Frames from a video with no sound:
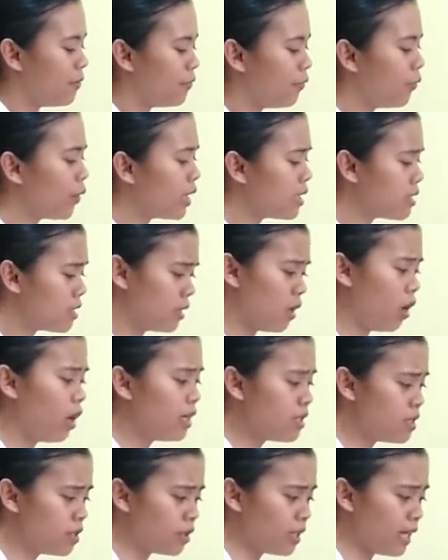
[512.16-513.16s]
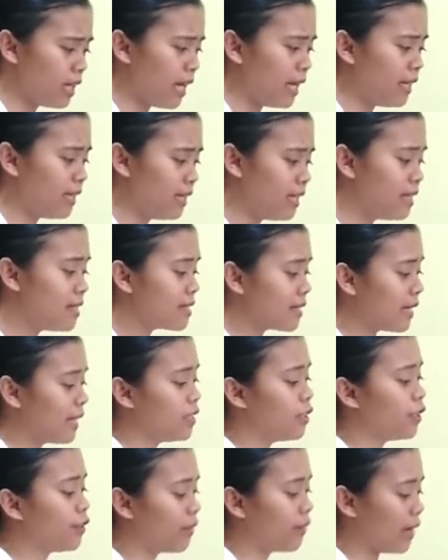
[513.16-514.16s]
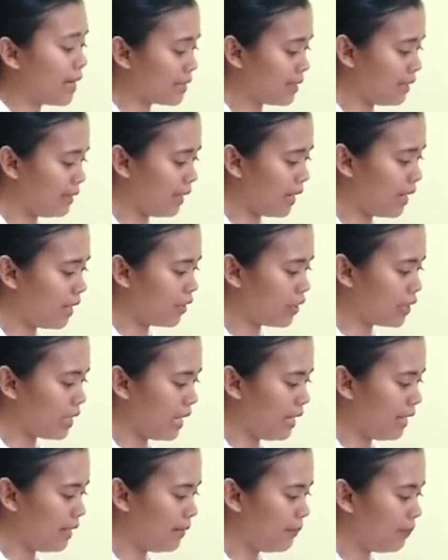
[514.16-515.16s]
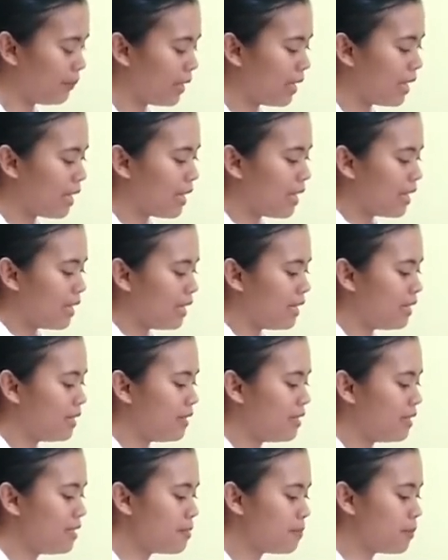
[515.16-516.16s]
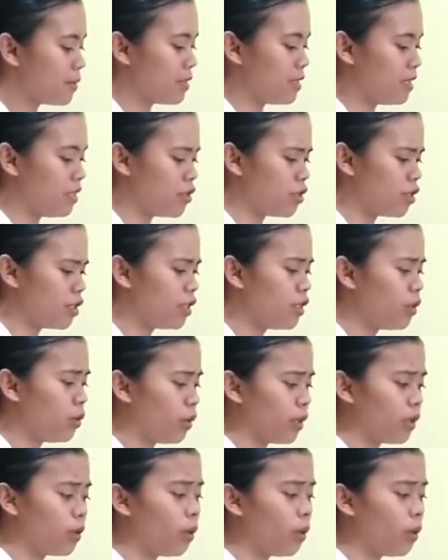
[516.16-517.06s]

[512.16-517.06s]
for as long as you can inside your rectal area. In this procedure, you are